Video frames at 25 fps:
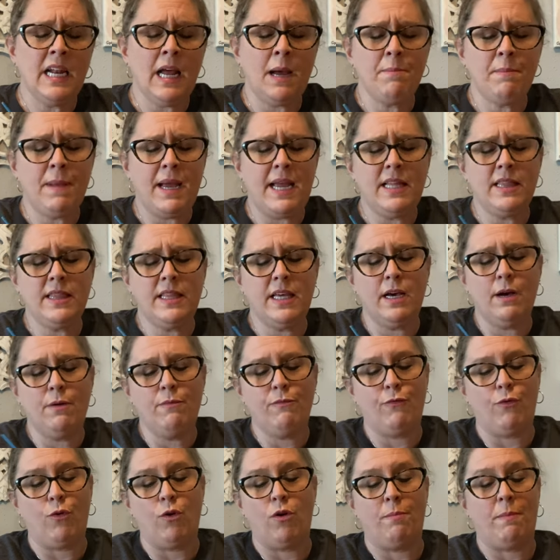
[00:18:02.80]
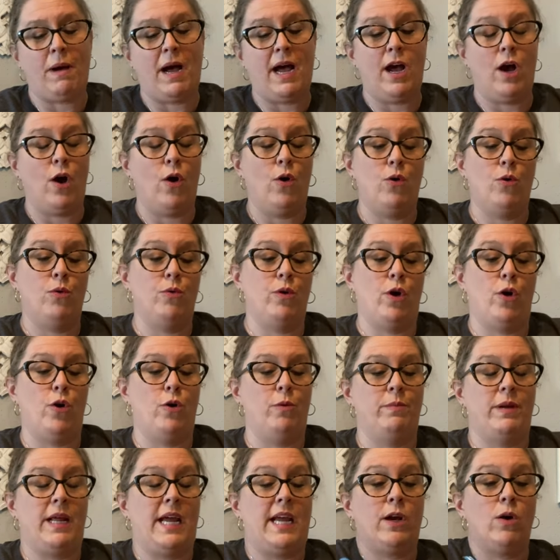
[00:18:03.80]
I made them for my own
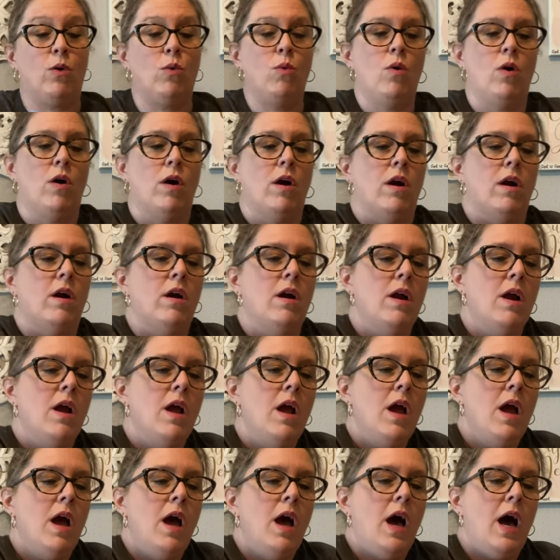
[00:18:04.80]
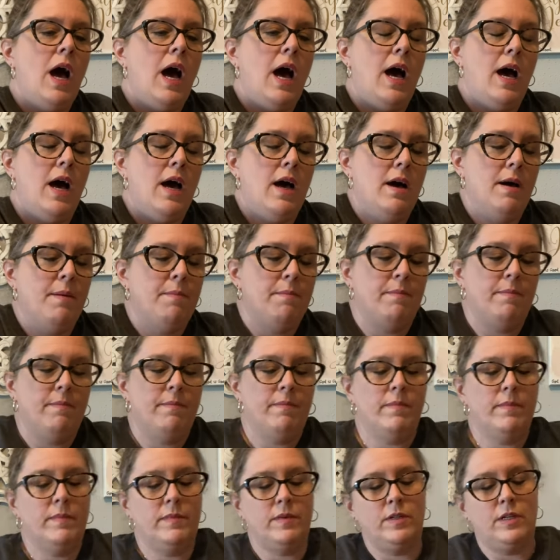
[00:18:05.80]
home decor um,
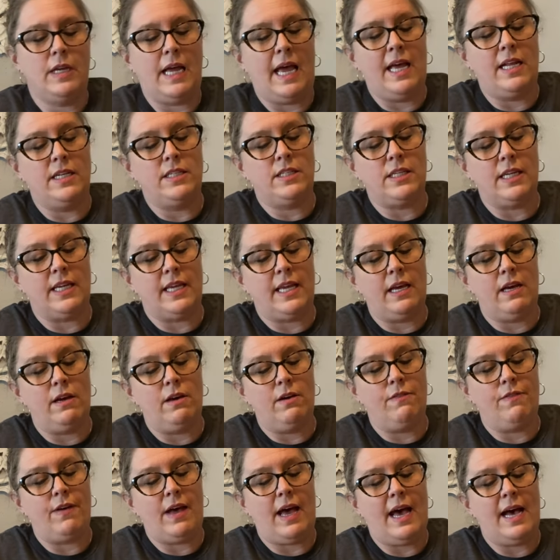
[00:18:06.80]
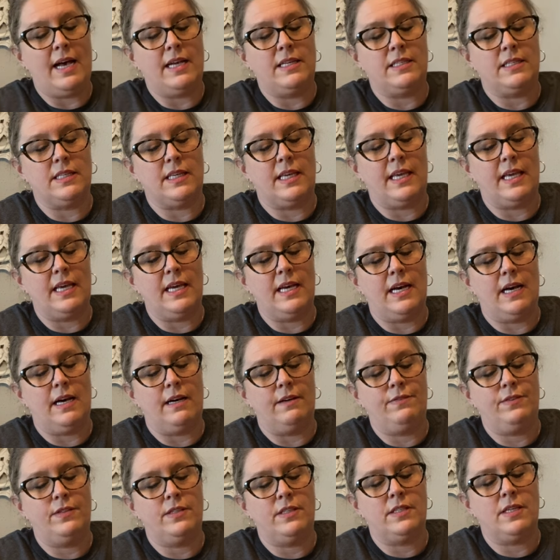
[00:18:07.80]
and to give as
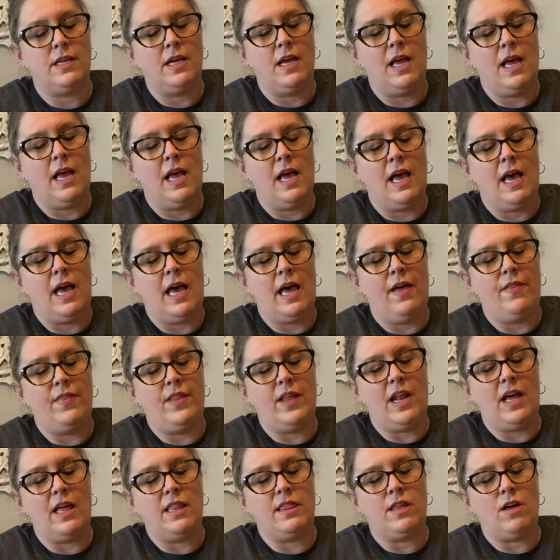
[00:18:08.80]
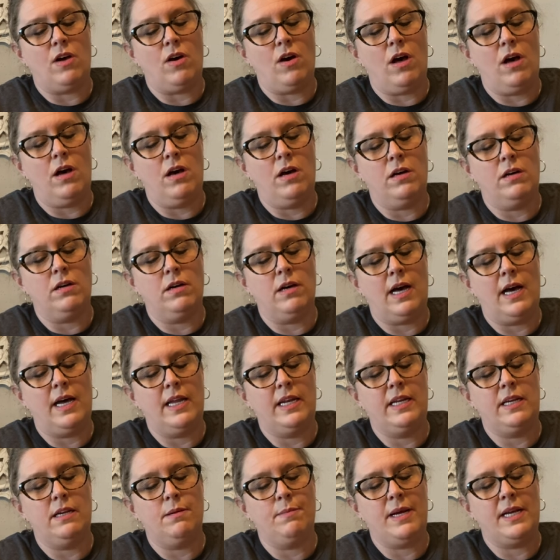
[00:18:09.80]
gifts. And then I thought, oh, I
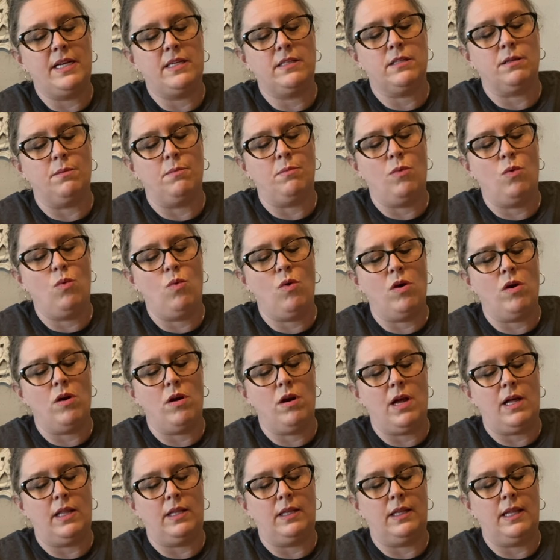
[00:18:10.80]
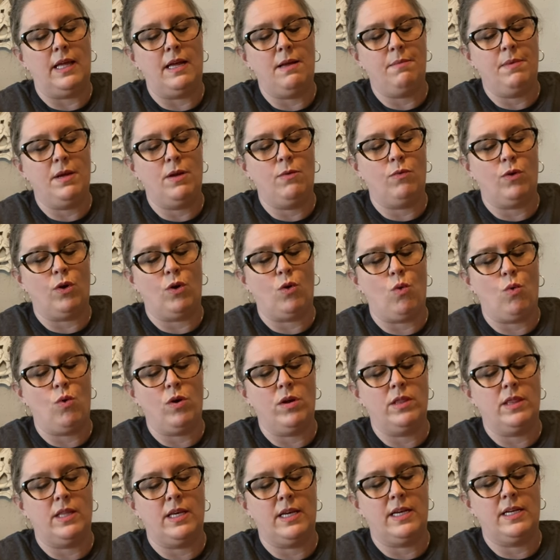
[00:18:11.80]
need to make some more. Let me
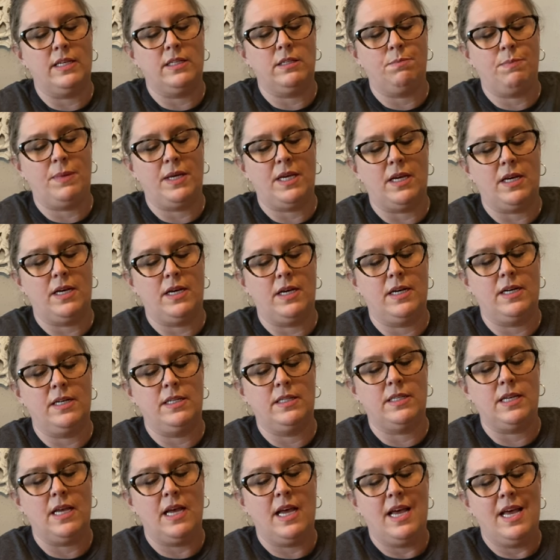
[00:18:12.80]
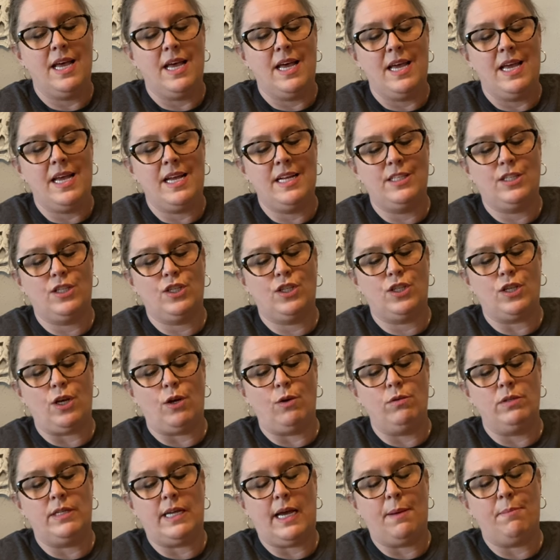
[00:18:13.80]
record this because it's
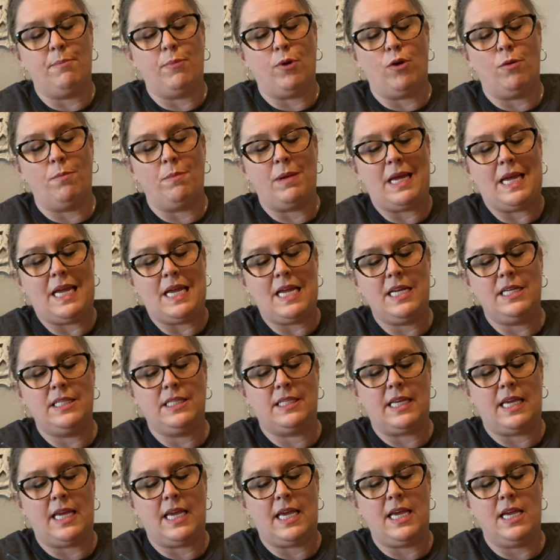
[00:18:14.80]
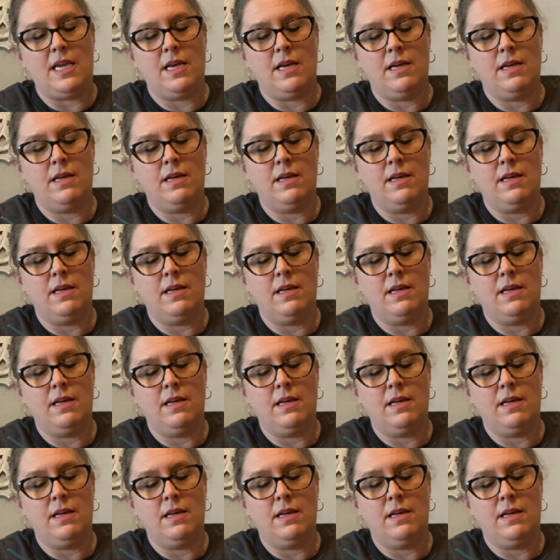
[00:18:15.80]
so Deborah easy